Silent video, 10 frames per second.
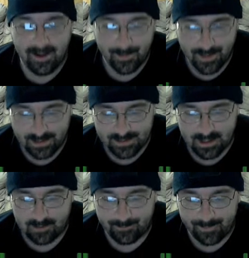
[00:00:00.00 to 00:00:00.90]
But
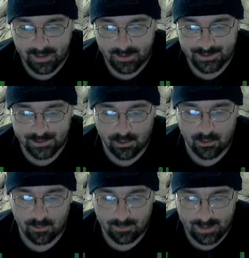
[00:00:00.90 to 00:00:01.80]

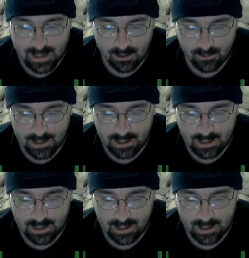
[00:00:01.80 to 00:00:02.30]
so now